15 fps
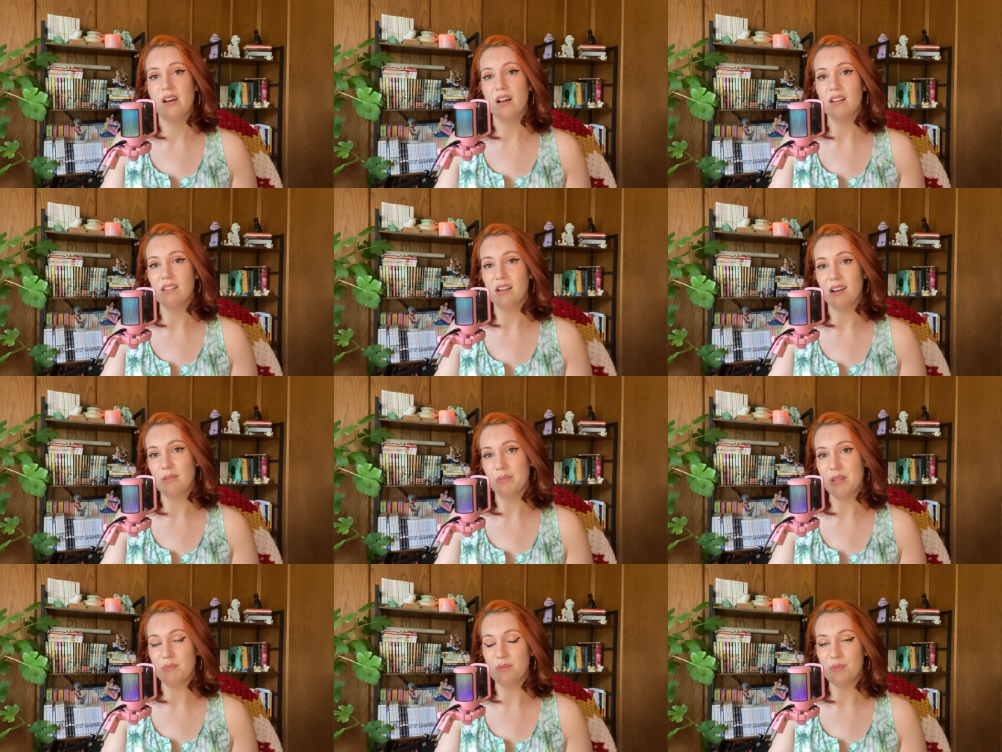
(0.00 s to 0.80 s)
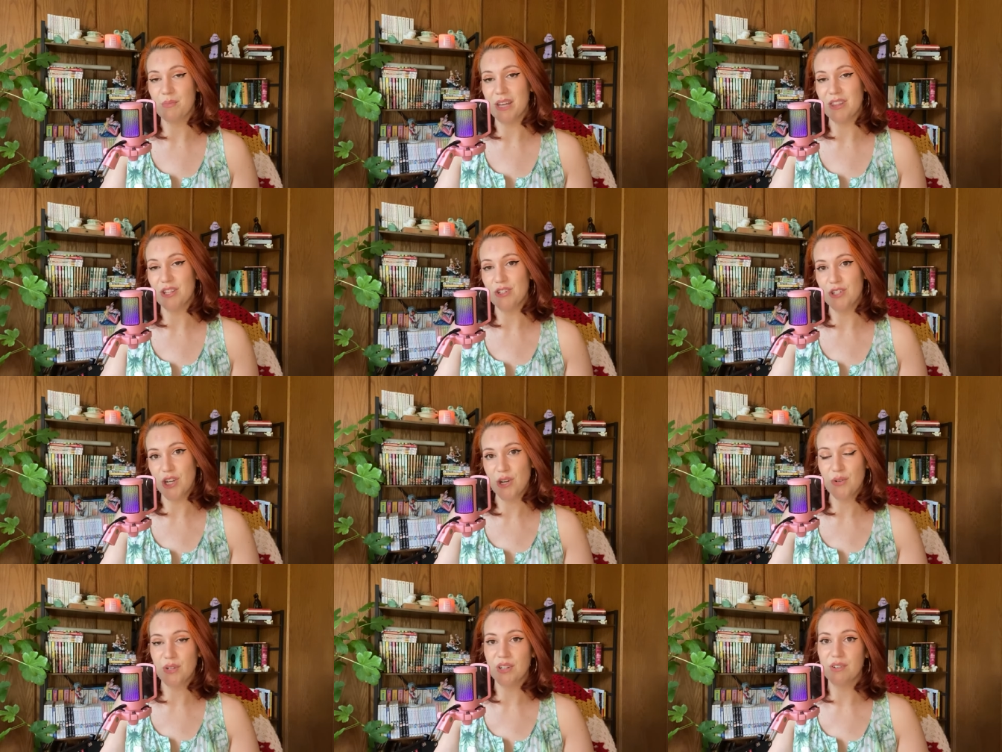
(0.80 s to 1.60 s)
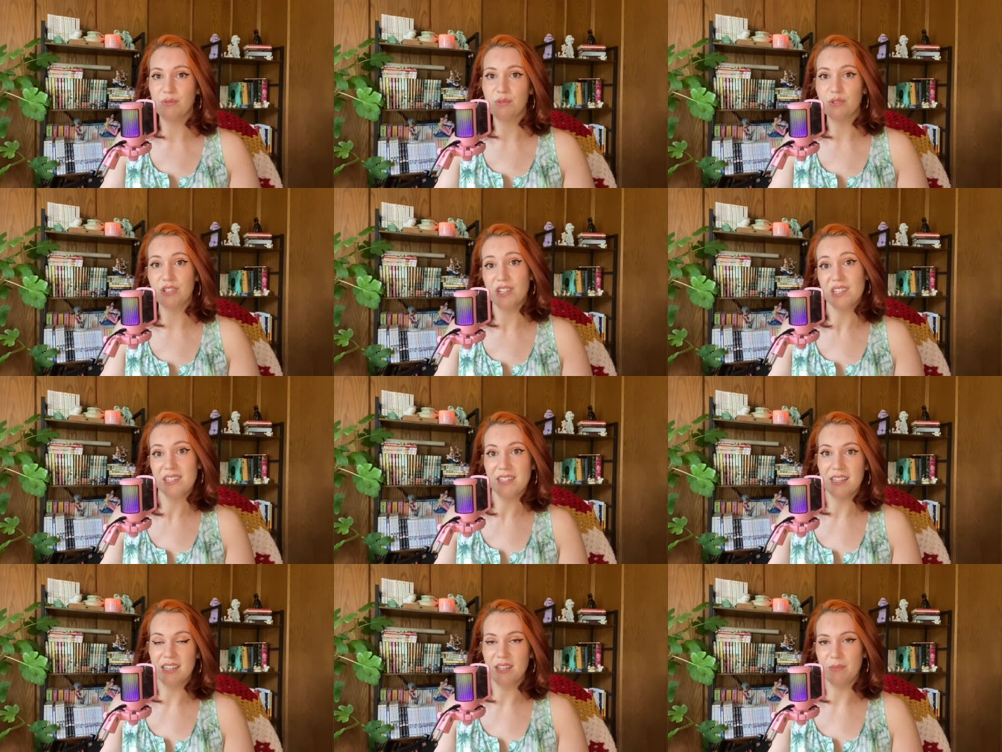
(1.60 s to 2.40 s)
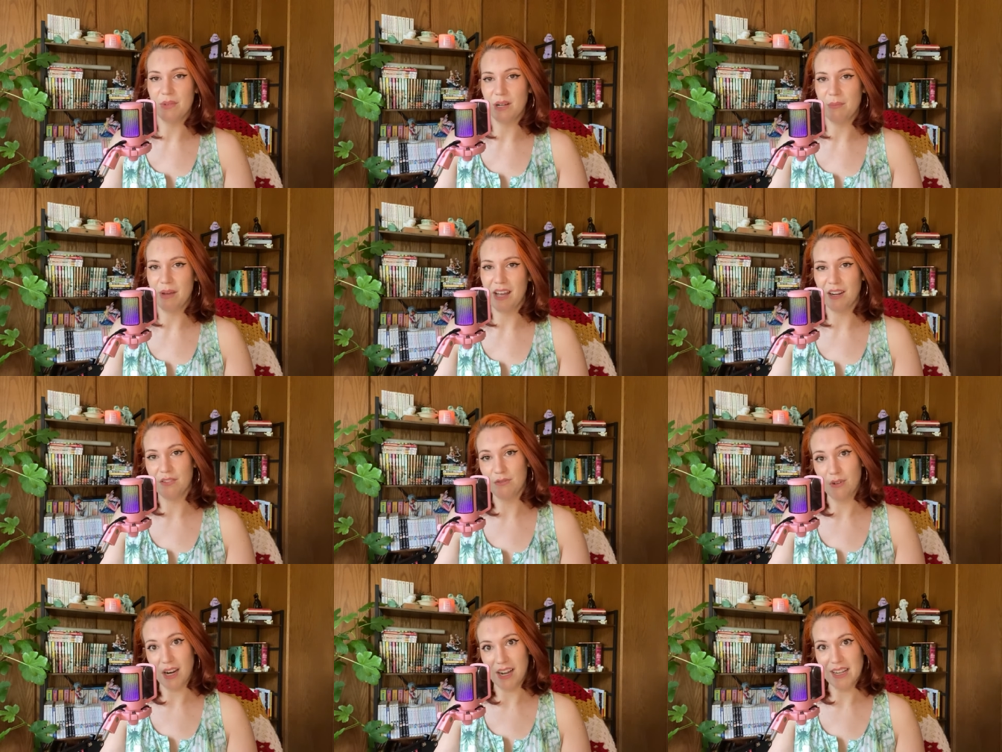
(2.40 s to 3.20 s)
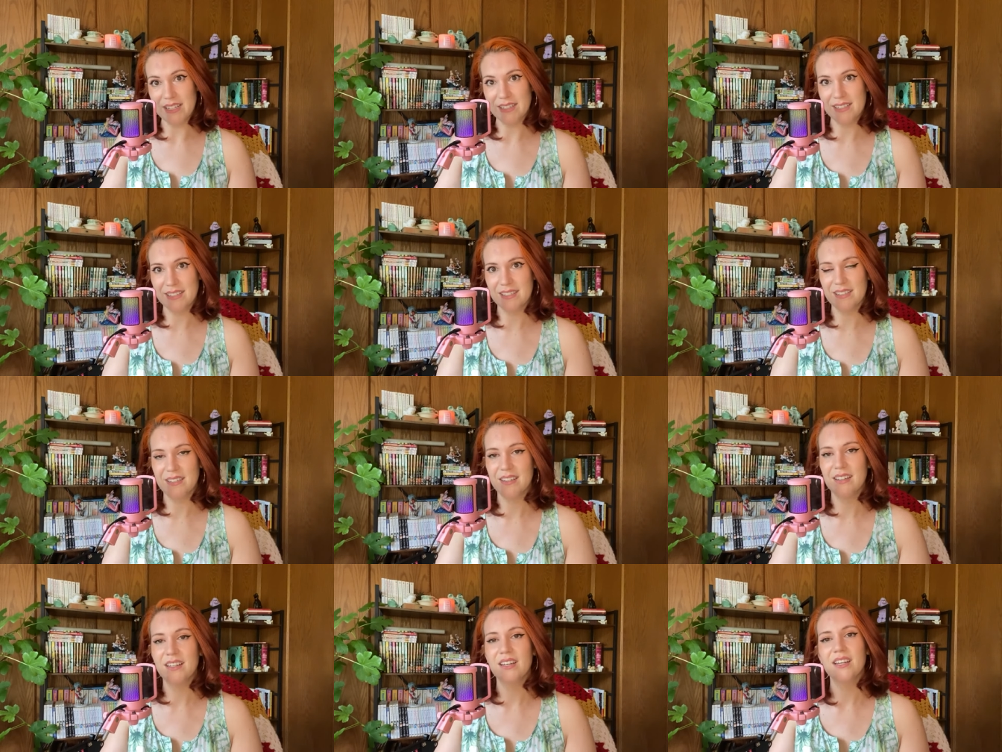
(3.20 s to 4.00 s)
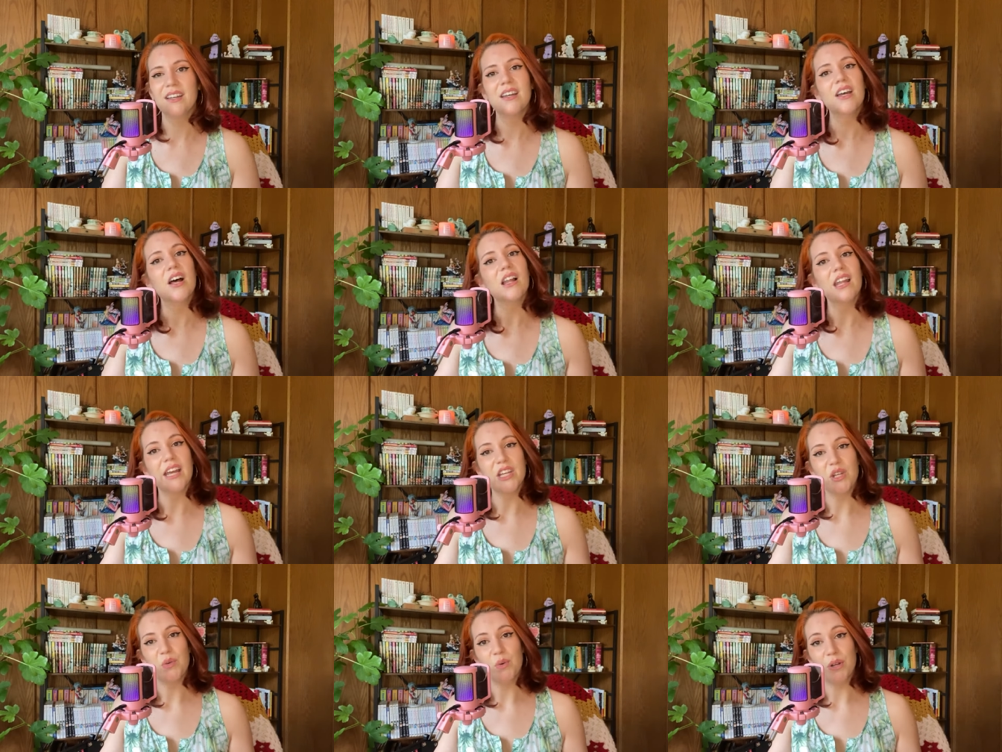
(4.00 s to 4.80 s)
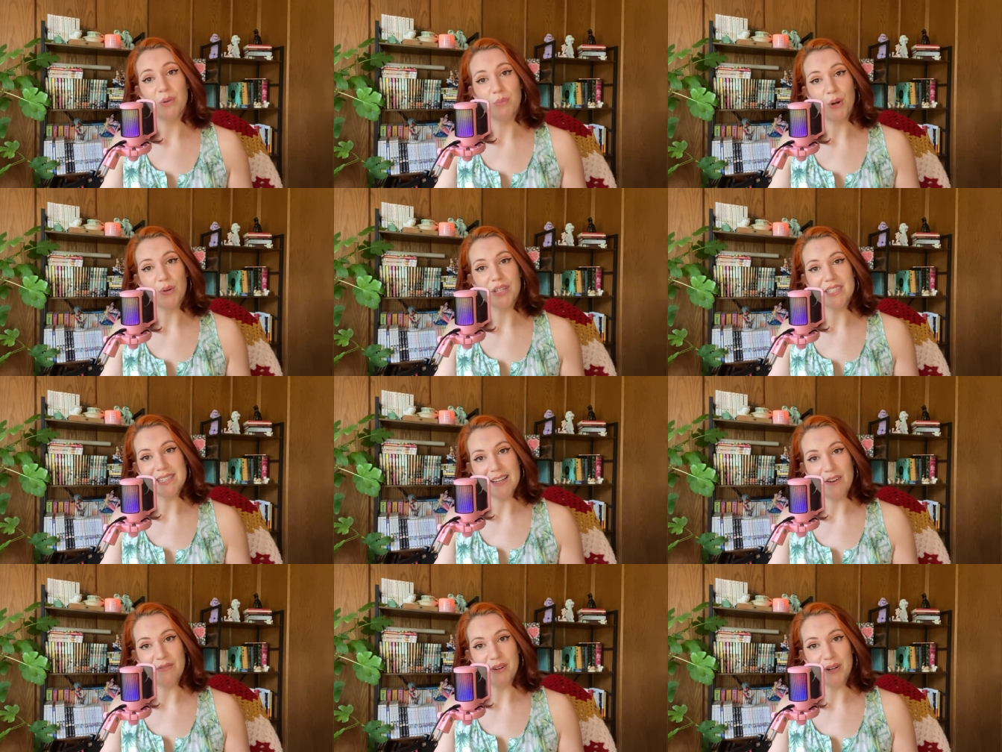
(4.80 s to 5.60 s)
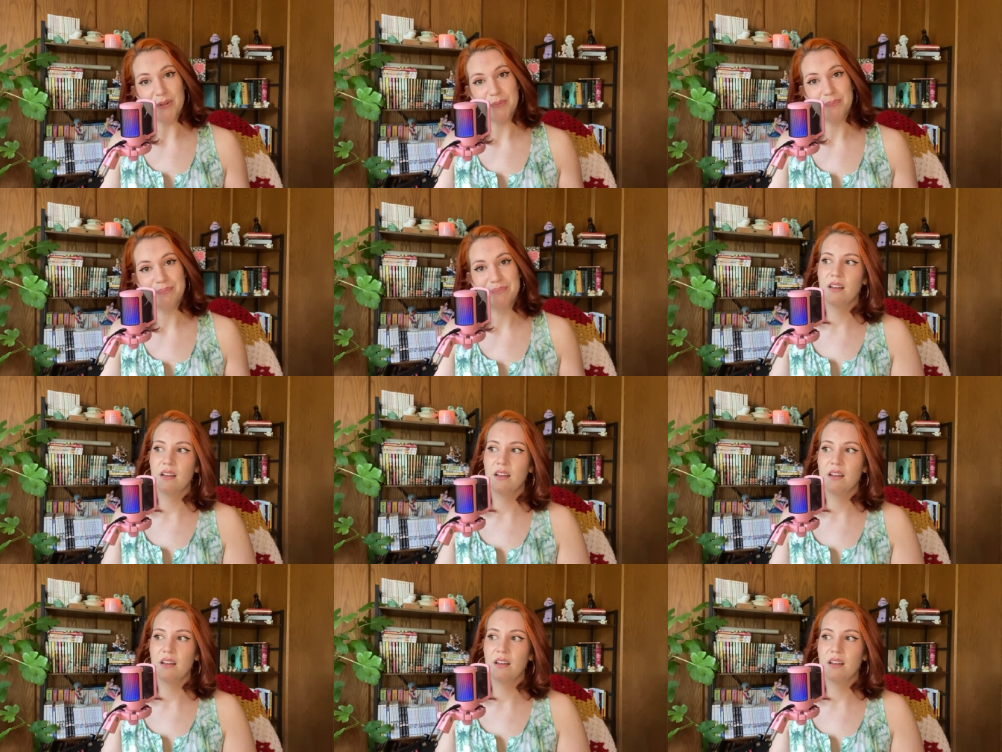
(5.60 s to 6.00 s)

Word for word: a lot of people made the joke of, we'll just stick him in a bag of rice, like you would a broken cell phone.